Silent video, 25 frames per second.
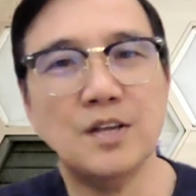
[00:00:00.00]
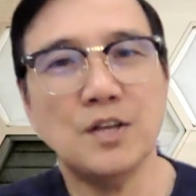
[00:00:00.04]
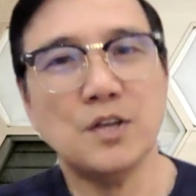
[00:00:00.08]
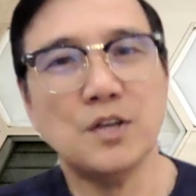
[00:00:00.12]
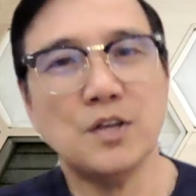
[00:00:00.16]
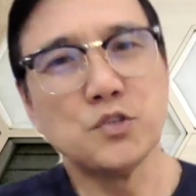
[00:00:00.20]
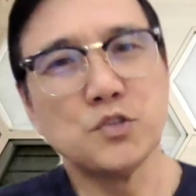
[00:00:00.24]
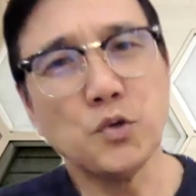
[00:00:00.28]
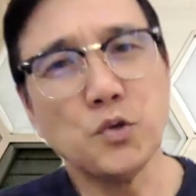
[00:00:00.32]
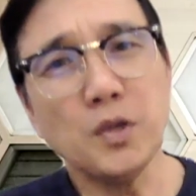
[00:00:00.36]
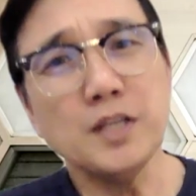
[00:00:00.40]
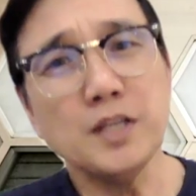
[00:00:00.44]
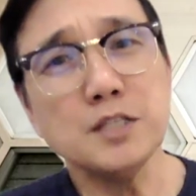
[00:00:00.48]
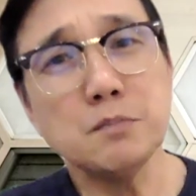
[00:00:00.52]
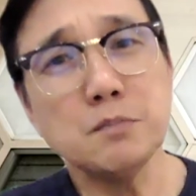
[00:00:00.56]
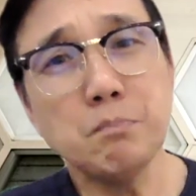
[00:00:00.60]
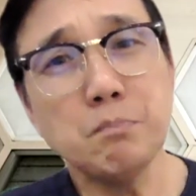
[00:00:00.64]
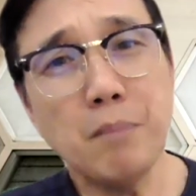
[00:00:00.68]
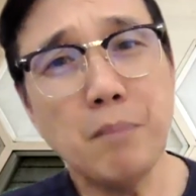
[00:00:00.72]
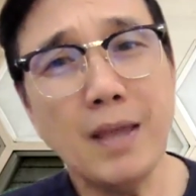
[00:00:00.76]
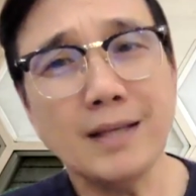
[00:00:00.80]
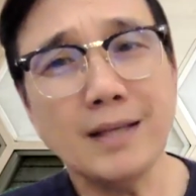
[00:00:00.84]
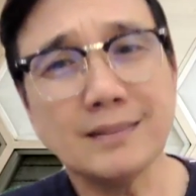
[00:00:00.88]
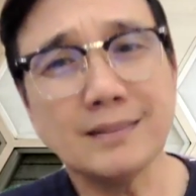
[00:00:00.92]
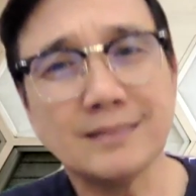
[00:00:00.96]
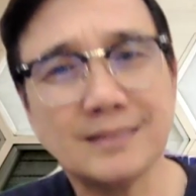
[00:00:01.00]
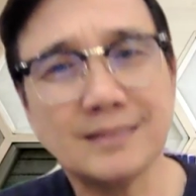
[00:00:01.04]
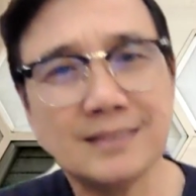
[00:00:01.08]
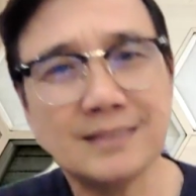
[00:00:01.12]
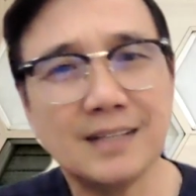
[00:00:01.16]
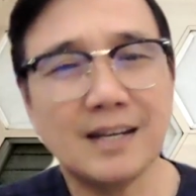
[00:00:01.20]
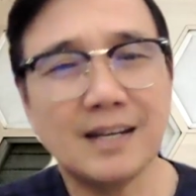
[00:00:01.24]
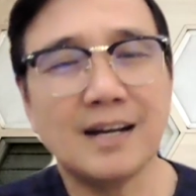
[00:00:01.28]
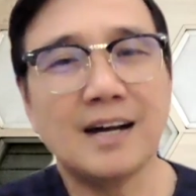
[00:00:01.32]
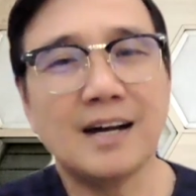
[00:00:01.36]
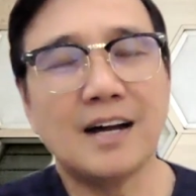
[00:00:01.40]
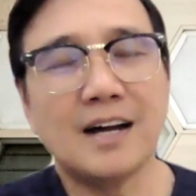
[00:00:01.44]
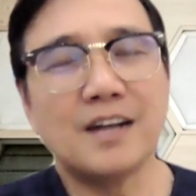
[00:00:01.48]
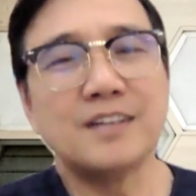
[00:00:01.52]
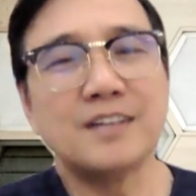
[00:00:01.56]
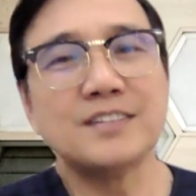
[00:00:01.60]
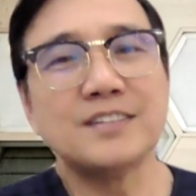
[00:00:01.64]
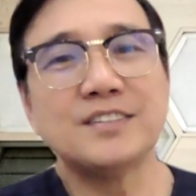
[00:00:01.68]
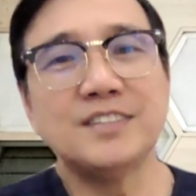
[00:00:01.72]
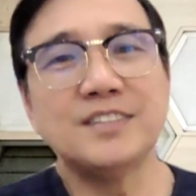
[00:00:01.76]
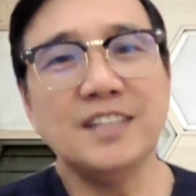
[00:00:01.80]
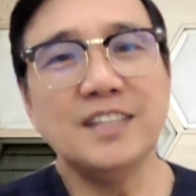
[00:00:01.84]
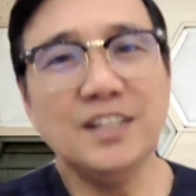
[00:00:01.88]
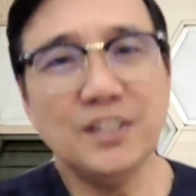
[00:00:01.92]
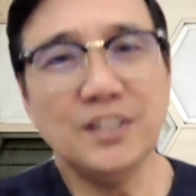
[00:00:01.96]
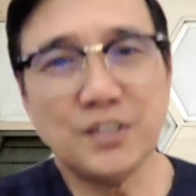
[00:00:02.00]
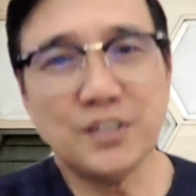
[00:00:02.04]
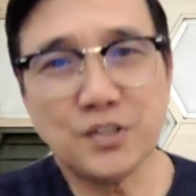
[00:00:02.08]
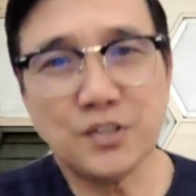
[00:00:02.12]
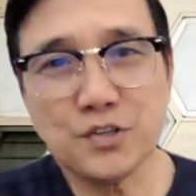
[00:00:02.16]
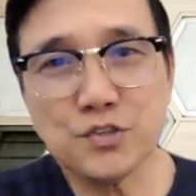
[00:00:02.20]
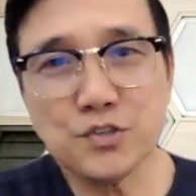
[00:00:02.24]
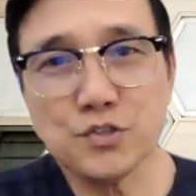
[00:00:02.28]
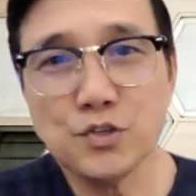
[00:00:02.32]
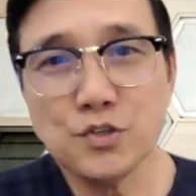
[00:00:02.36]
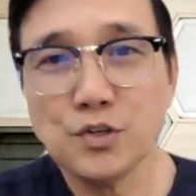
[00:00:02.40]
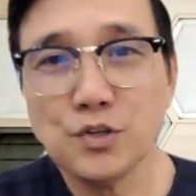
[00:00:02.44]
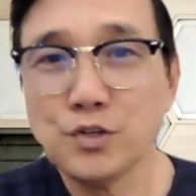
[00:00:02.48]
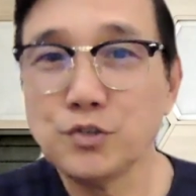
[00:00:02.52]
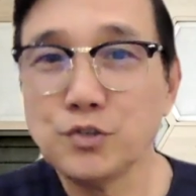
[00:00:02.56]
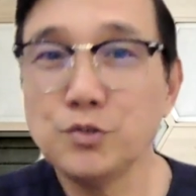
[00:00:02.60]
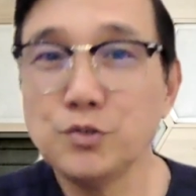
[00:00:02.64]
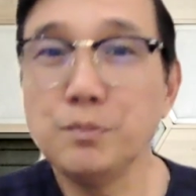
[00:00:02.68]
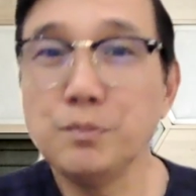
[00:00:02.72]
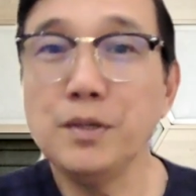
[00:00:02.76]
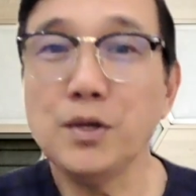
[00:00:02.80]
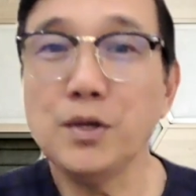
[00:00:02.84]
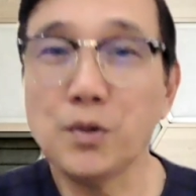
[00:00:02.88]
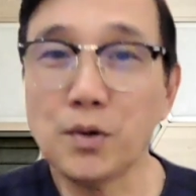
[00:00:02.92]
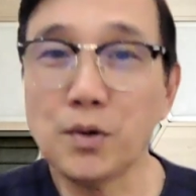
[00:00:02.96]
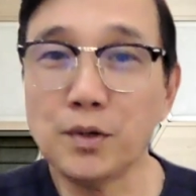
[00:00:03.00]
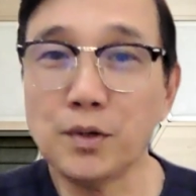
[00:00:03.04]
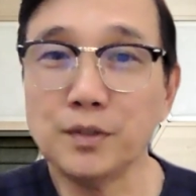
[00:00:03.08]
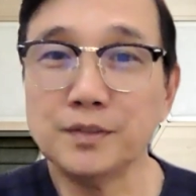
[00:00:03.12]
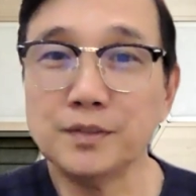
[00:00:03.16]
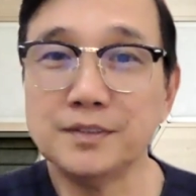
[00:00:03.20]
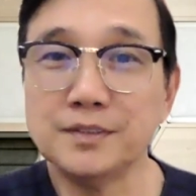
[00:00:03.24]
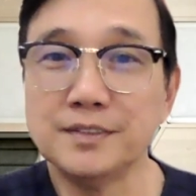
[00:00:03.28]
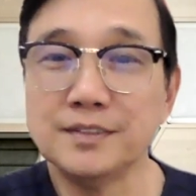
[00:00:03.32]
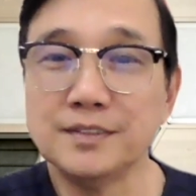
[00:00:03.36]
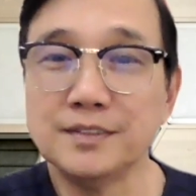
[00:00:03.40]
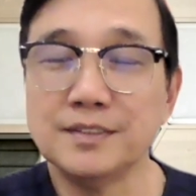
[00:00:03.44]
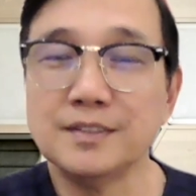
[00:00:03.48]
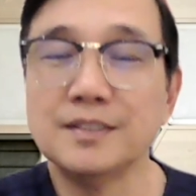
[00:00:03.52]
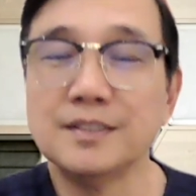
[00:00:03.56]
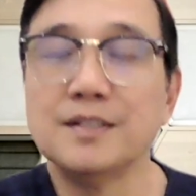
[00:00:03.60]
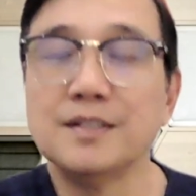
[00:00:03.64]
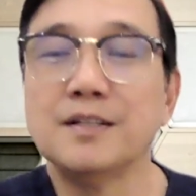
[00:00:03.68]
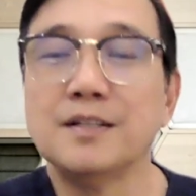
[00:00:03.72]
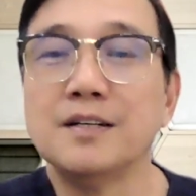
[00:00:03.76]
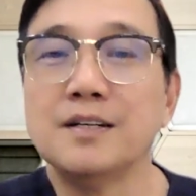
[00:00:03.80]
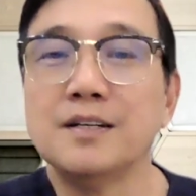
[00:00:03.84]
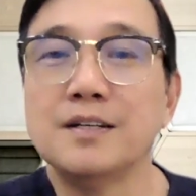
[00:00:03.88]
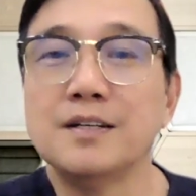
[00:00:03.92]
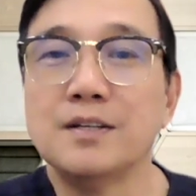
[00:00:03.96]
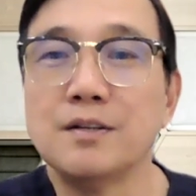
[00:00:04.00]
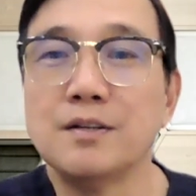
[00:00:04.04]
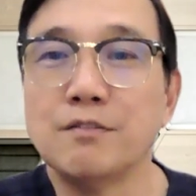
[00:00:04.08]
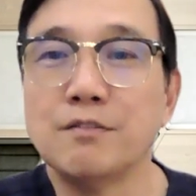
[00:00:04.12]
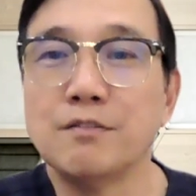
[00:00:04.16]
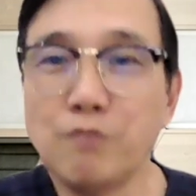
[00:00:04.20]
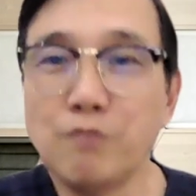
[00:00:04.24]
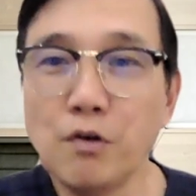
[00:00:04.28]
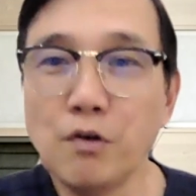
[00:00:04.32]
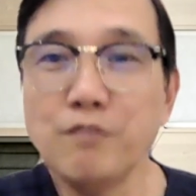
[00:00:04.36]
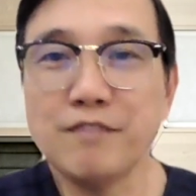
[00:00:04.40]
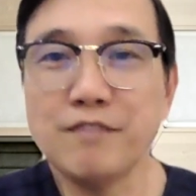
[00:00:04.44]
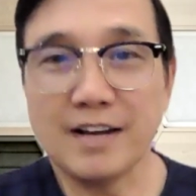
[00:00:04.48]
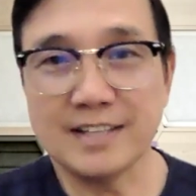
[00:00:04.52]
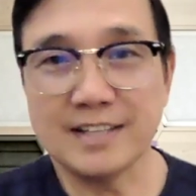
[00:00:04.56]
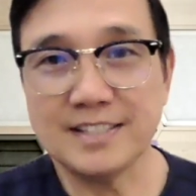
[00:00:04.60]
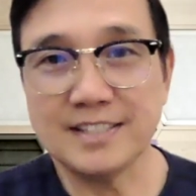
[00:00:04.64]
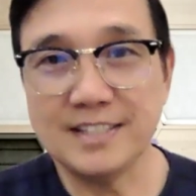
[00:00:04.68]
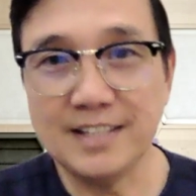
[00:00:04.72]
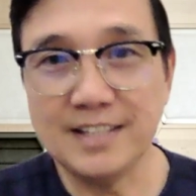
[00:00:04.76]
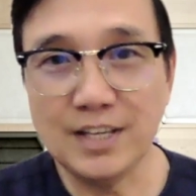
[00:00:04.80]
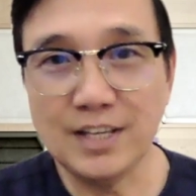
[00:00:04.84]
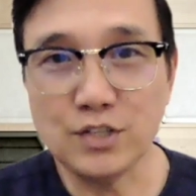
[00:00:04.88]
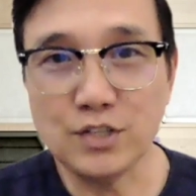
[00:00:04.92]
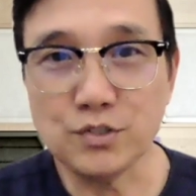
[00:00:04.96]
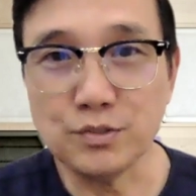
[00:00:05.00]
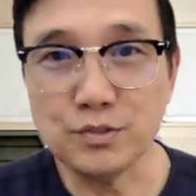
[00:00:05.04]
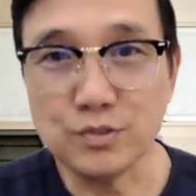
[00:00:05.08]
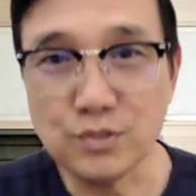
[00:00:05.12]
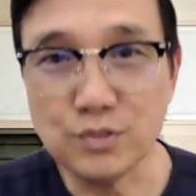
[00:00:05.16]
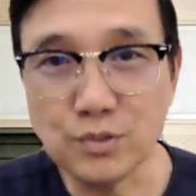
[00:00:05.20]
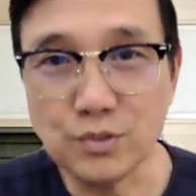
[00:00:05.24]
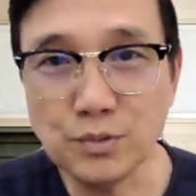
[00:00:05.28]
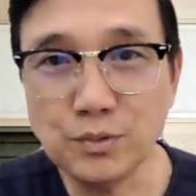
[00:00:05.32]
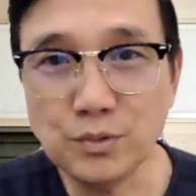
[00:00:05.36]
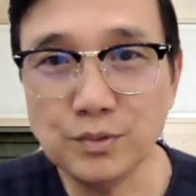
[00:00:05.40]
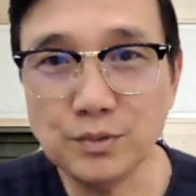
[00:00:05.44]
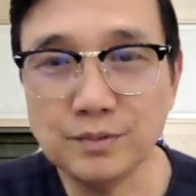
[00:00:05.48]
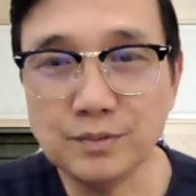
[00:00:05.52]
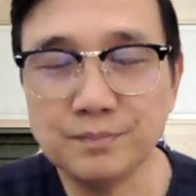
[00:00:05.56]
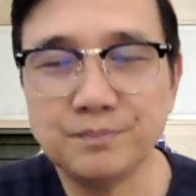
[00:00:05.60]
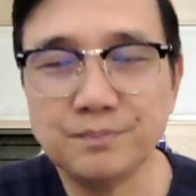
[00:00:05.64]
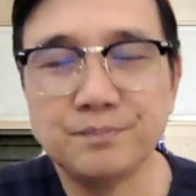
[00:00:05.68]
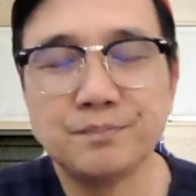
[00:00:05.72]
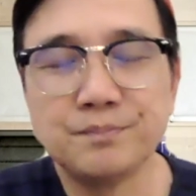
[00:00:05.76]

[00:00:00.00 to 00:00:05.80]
So expect our seniors to be called for vaccination soon.